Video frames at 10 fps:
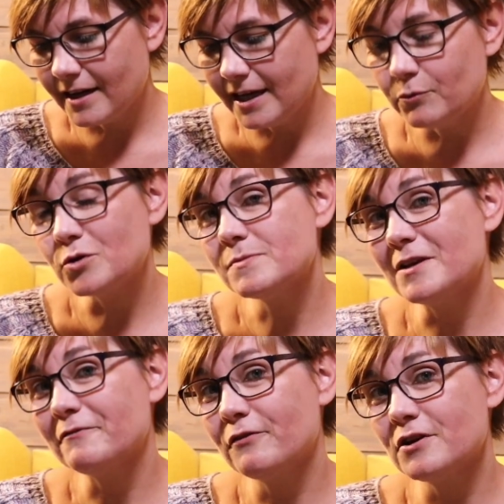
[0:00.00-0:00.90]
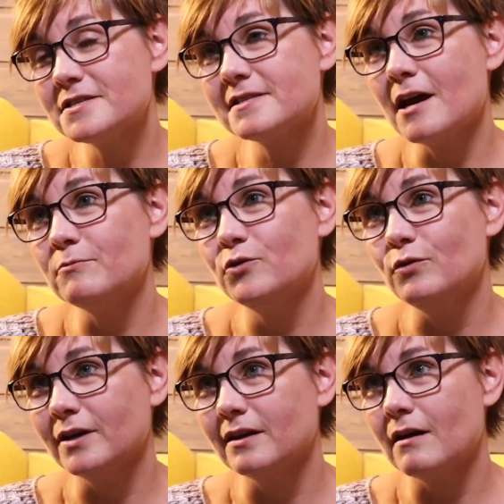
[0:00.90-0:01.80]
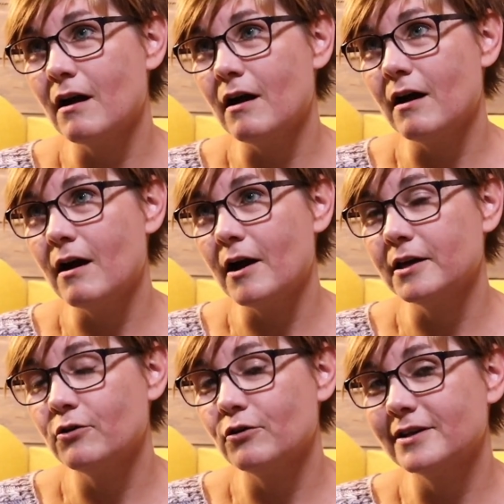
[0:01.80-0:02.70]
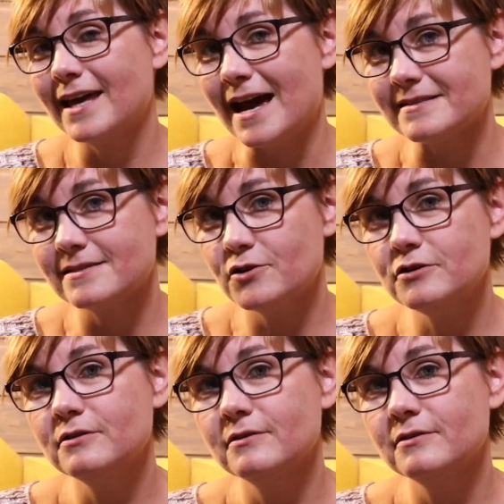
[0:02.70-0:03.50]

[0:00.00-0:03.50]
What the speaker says: it was my first time doing an I-cord cast on,